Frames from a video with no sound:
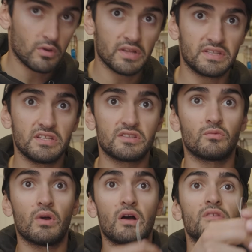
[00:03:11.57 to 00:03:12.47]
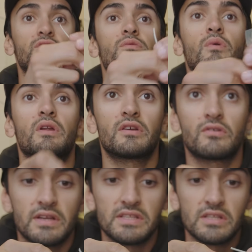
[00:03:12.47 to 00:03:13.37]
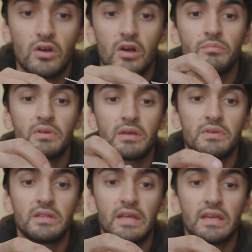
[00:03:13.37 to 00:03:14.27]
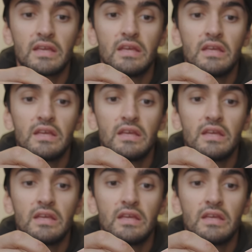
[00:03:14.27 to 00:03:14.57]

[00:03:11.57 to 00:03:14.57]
want a decent weld. You don't want it crazy long, but I mean, like,